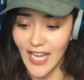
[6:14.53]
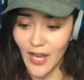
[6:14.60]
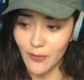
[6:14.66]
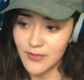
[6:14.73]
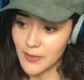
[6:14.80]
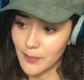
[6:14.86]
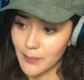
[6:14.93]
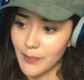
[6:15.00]
I
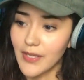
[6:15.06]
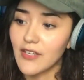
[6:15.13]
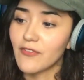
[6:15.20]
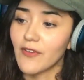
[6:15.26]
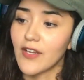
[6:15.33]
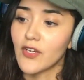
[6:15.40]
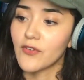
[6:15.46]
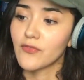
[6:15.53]
was a big
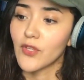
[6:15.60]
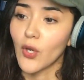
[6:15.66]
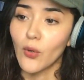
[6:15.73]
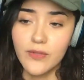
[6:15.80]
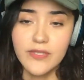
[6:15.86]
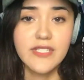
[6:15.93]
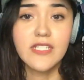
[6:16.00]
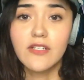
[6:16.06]
fan of the
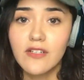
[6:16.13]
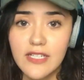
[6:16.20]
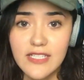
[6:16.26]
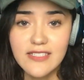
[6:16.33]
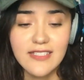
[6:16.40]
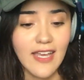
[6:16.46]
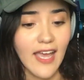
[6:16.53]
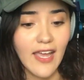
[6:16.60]
whole series.